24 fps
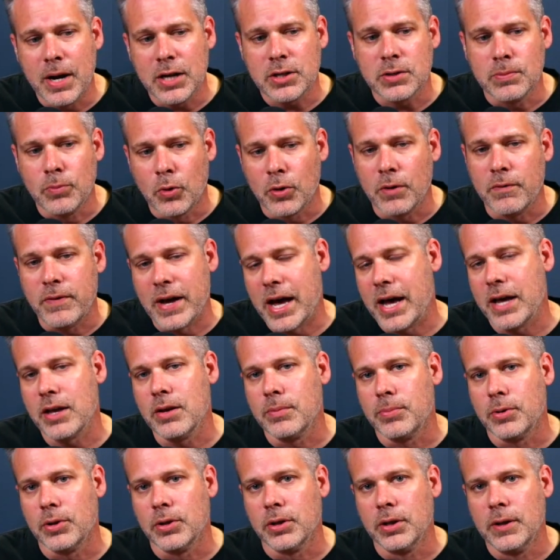much more
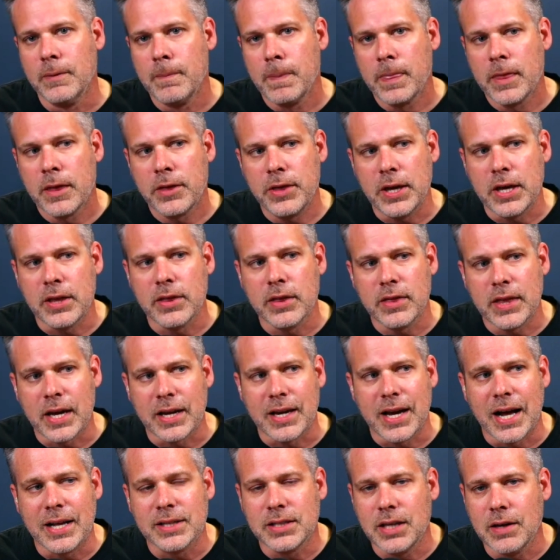valuable thing that
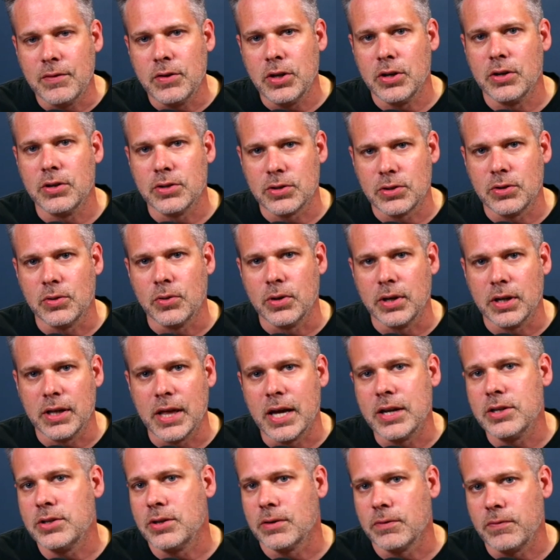God's given you to steward, and
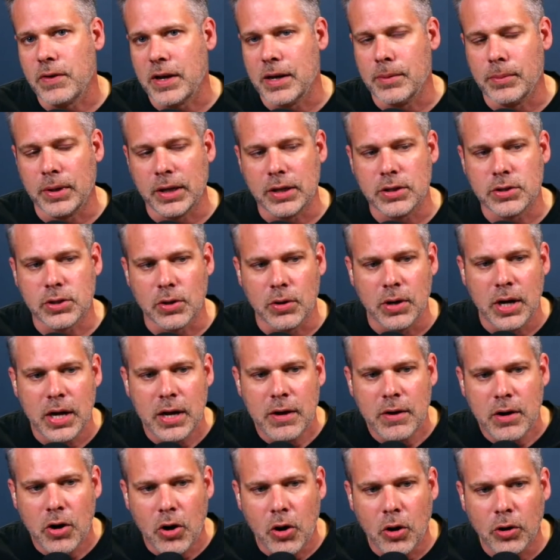that is your family. And so
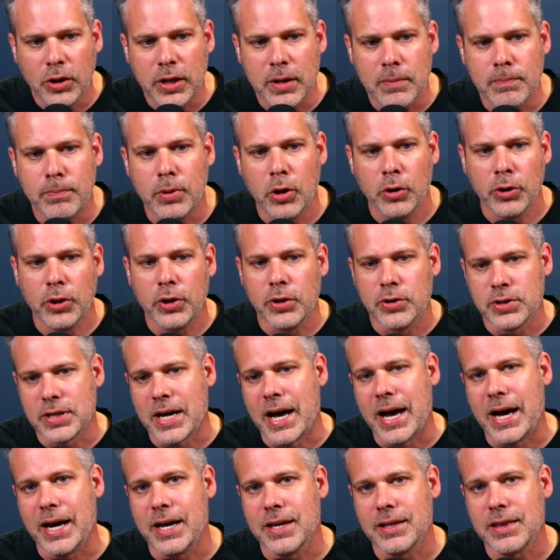holding both of those
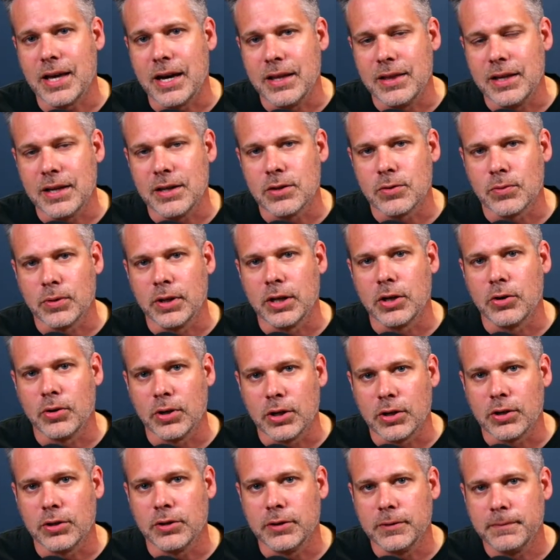high, I, I think is really
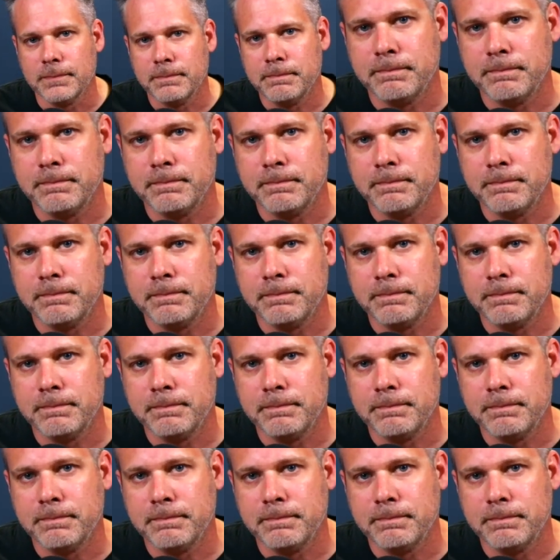critical.